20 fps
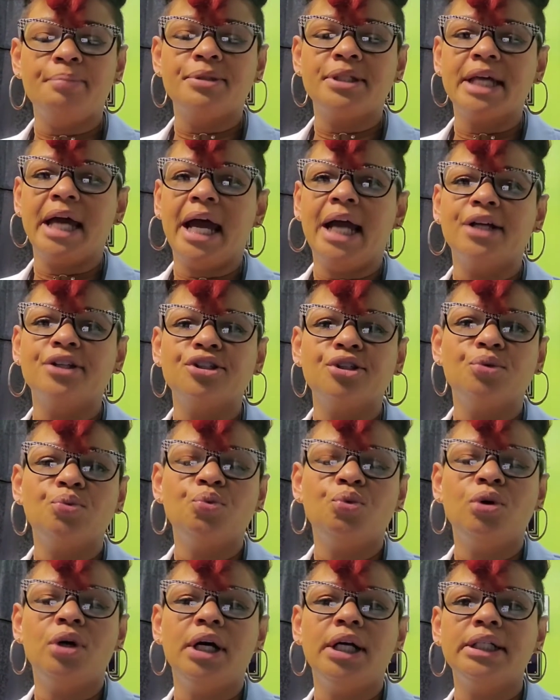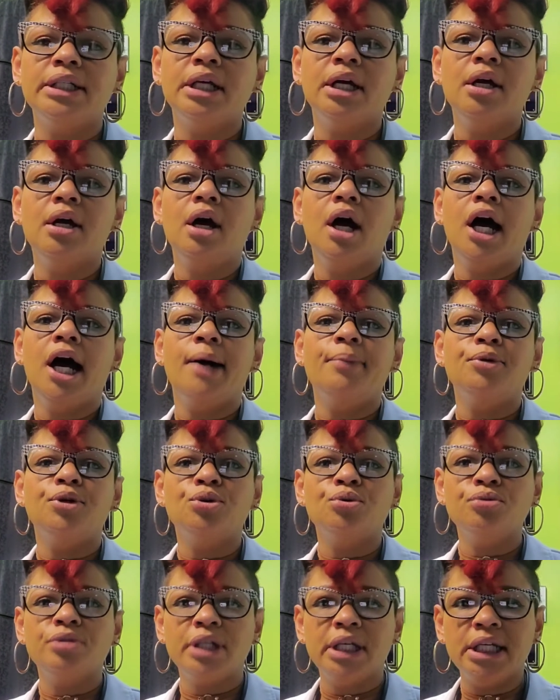tag someone
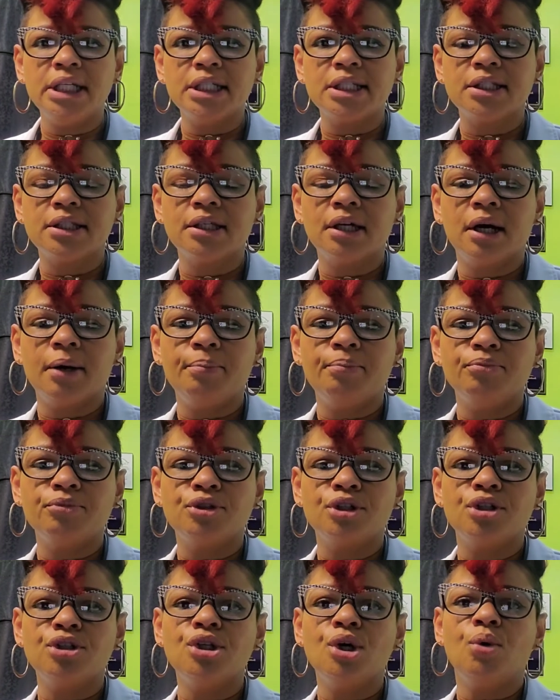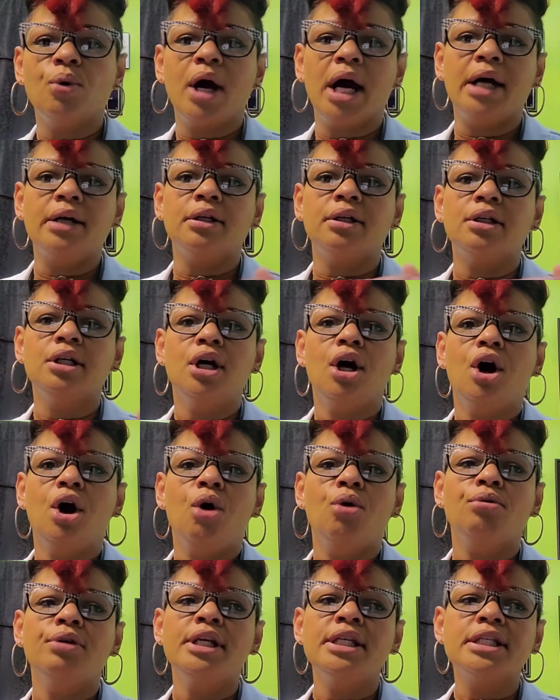who needs to know how to
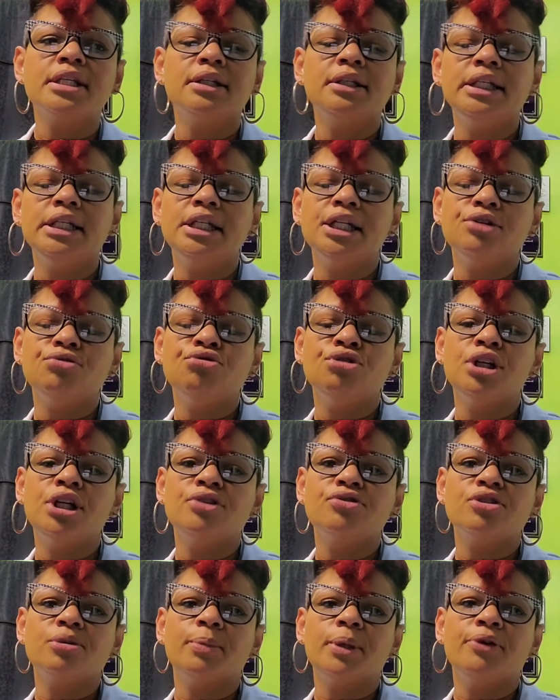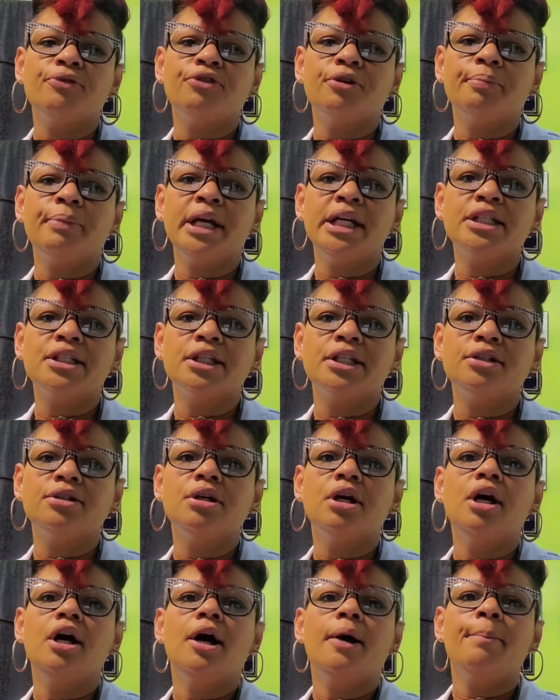holistically get rid of some inflammation
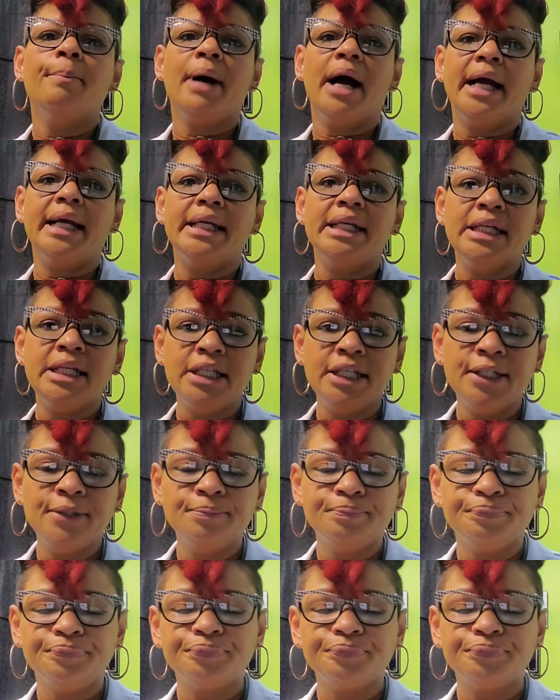by eating.